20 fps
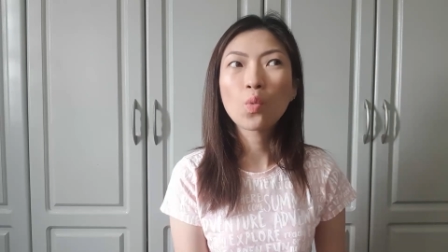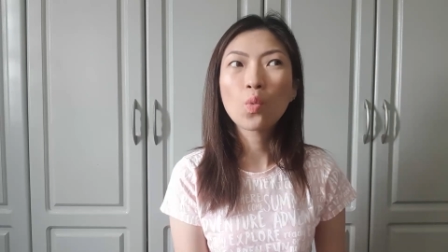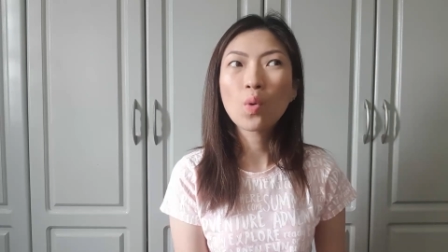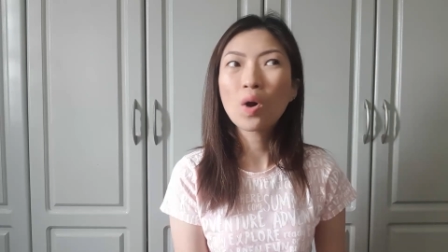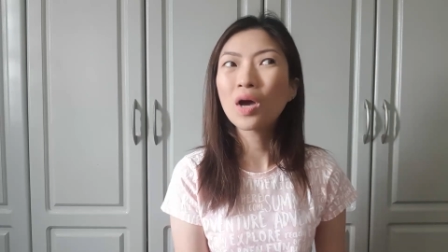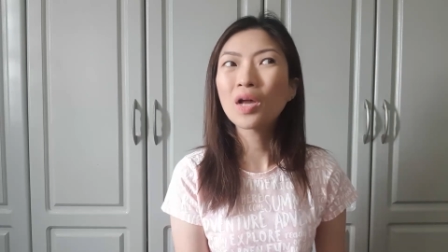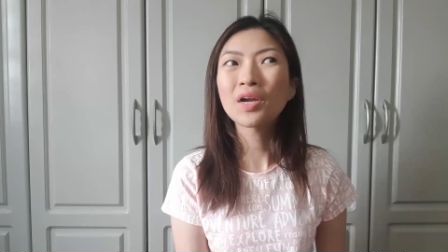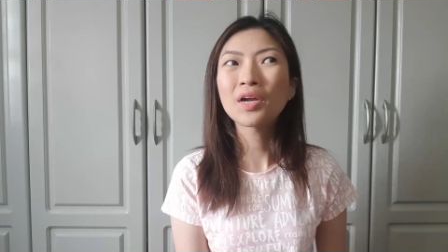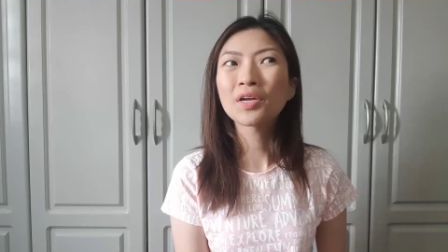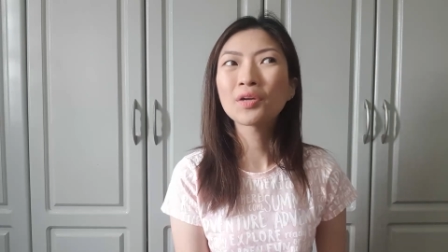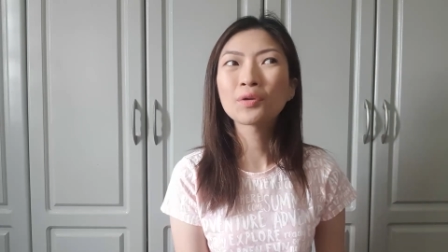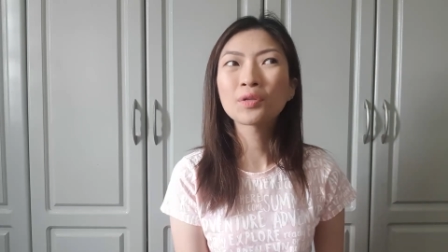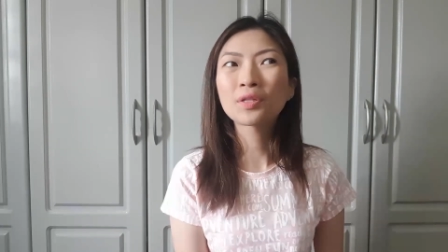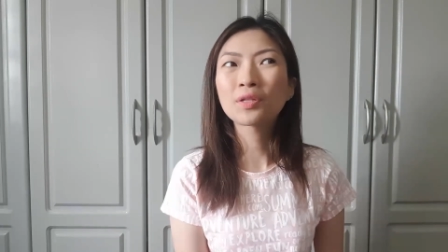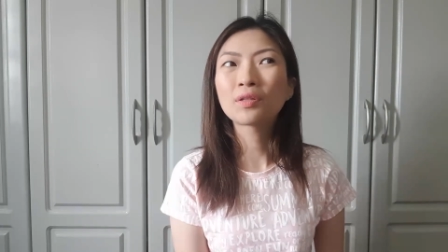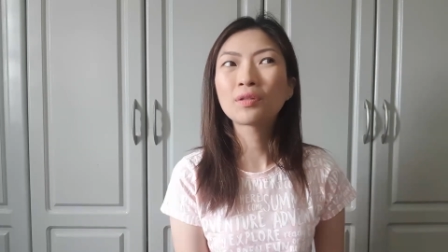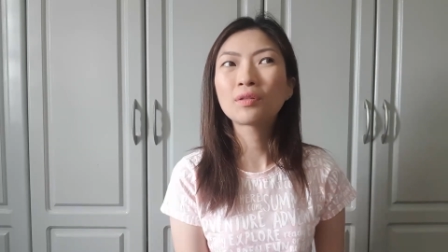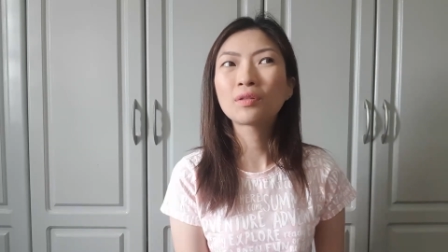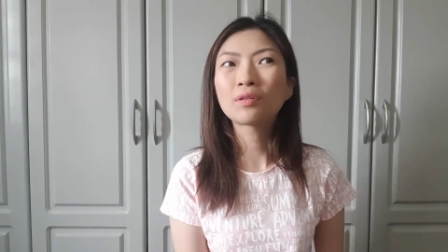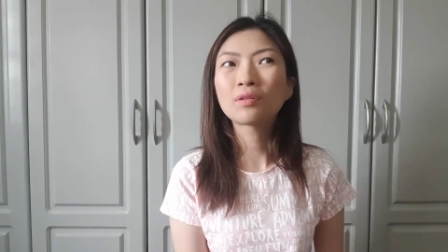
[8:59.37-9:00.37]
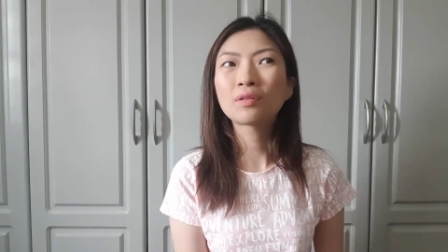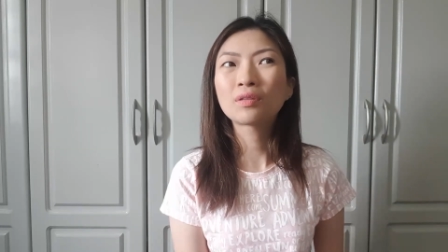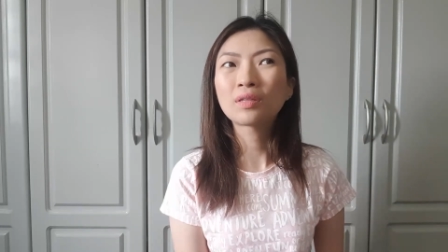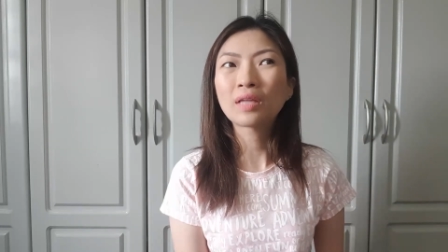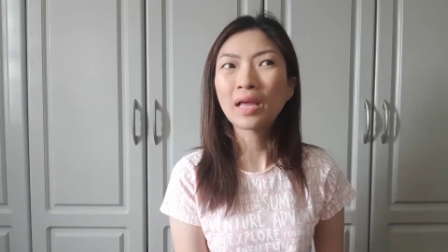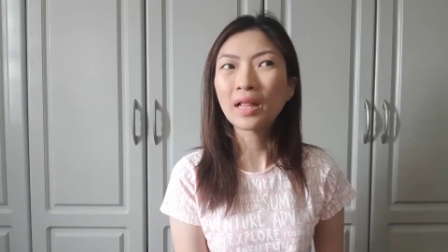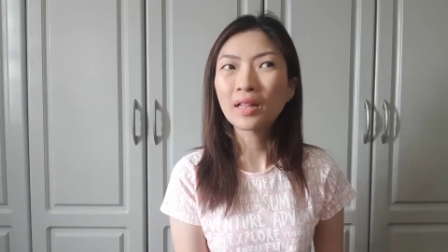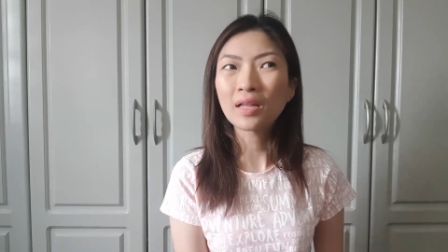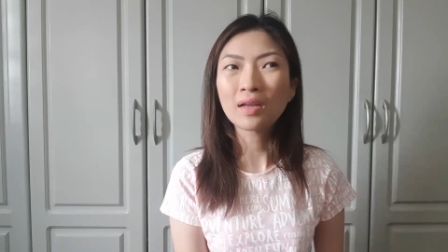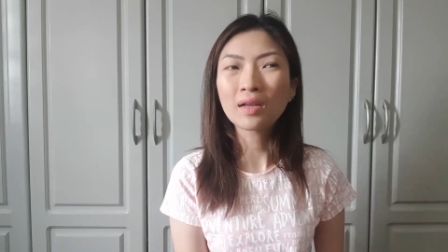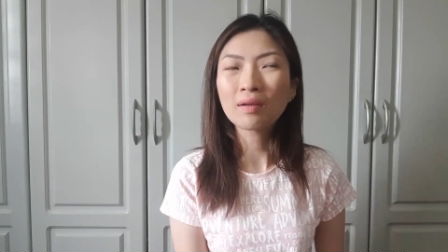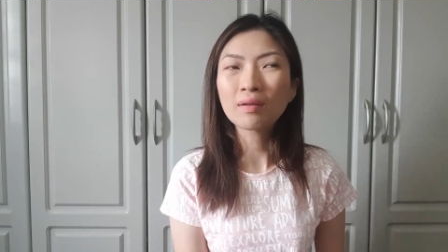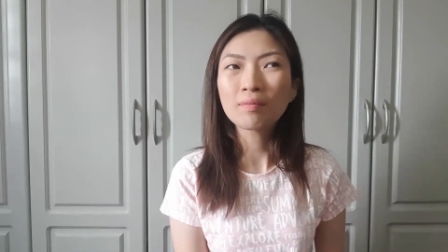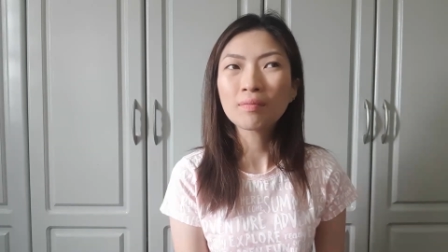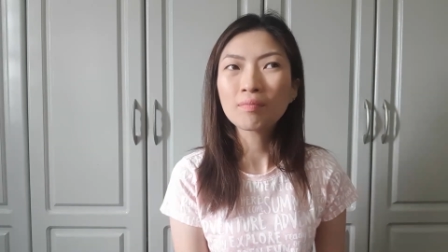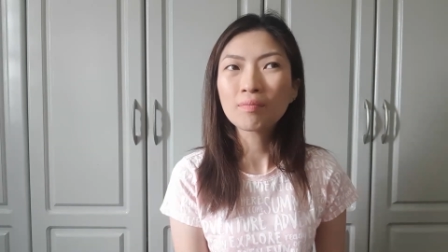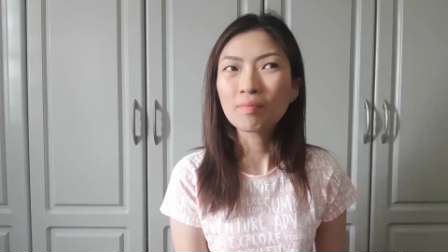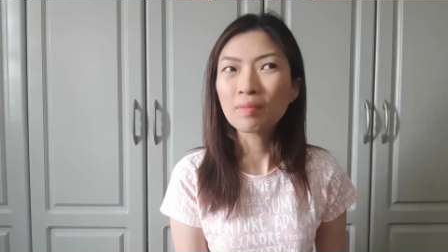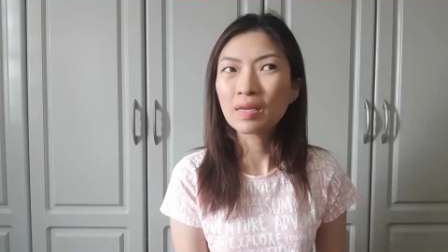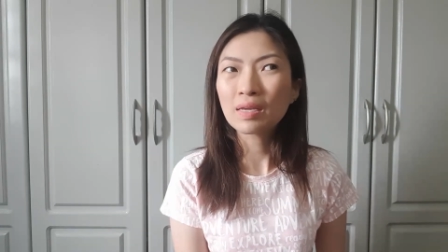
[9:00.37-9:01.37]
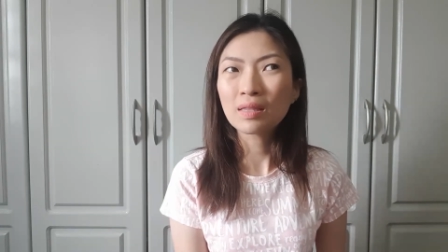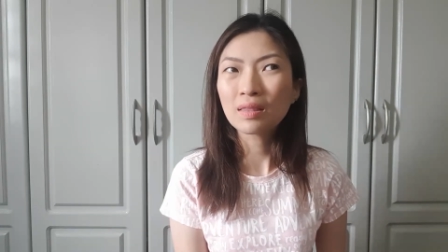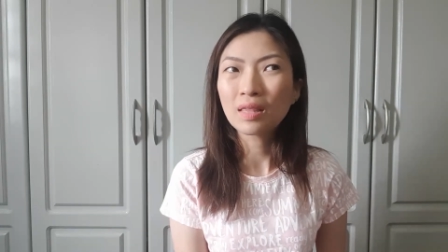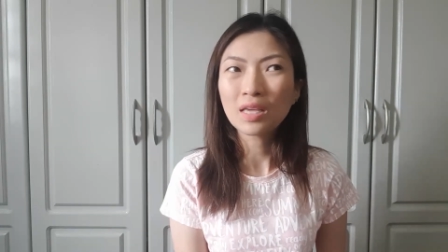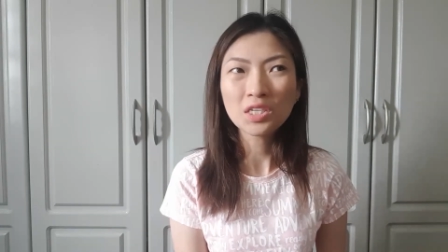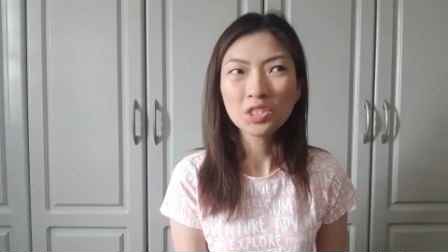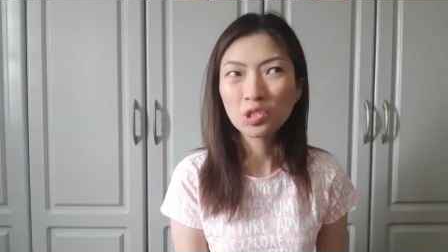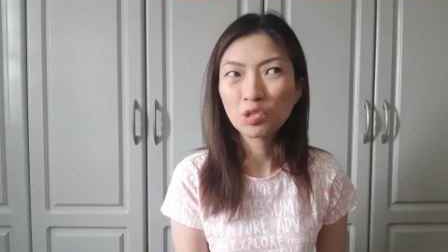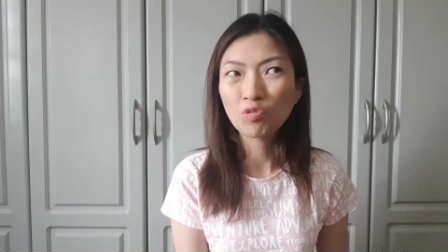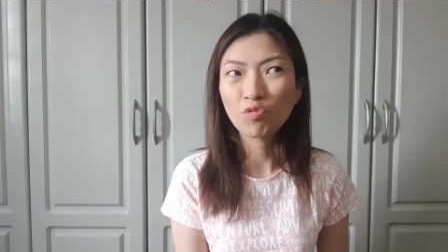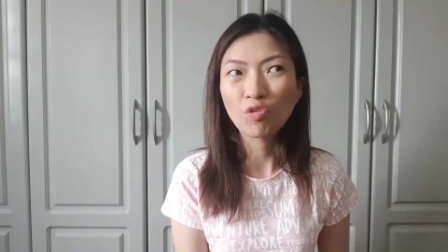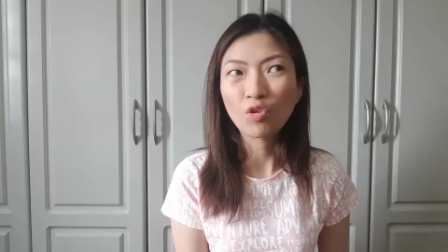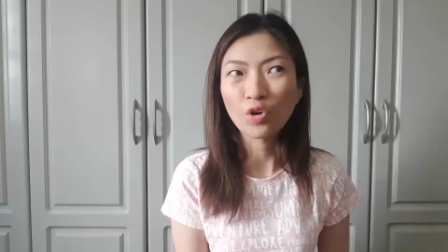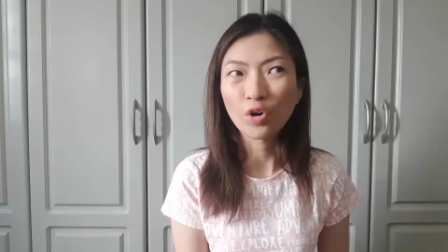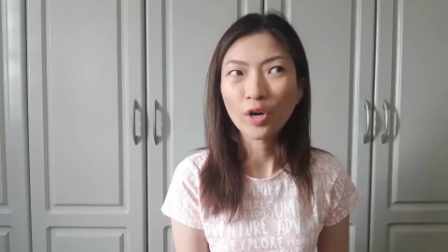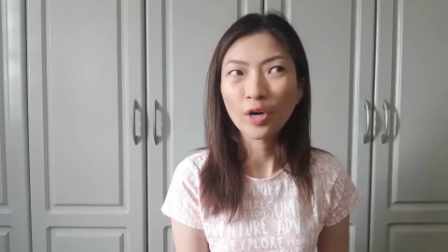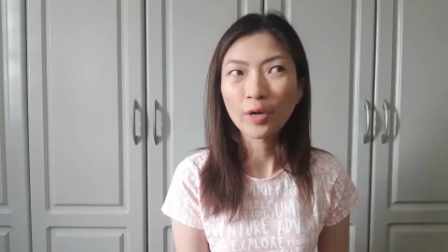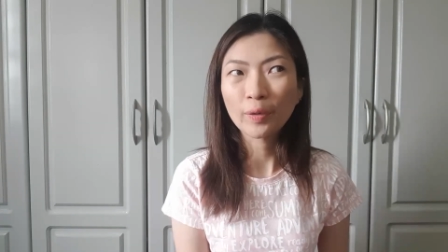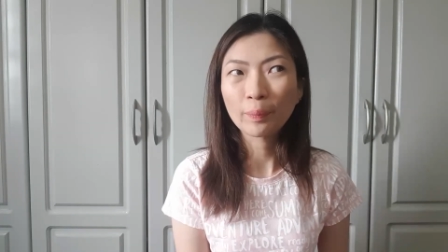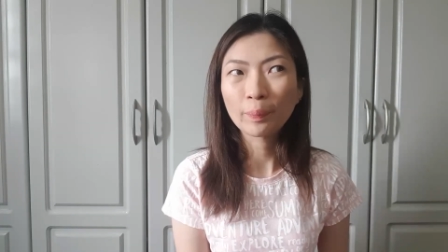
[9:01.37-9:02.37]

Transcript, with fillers: what are you telling me this for?